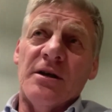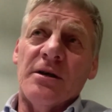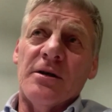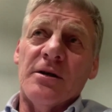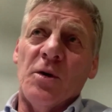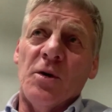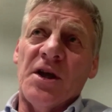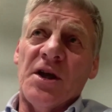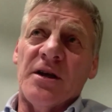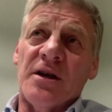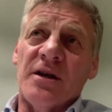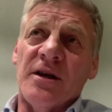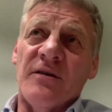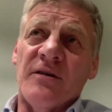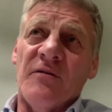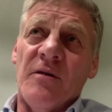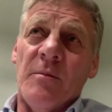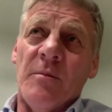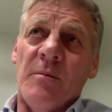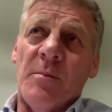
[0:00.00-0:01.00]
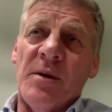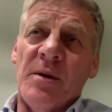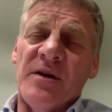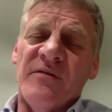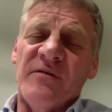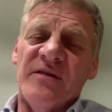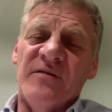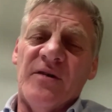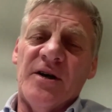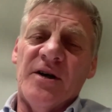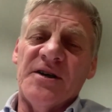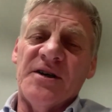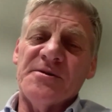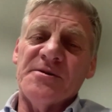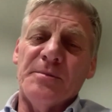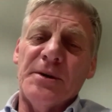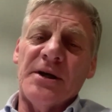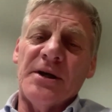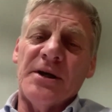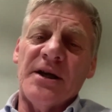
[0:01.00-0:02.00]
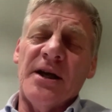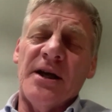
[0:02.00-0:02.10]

we can give them a bit of advice about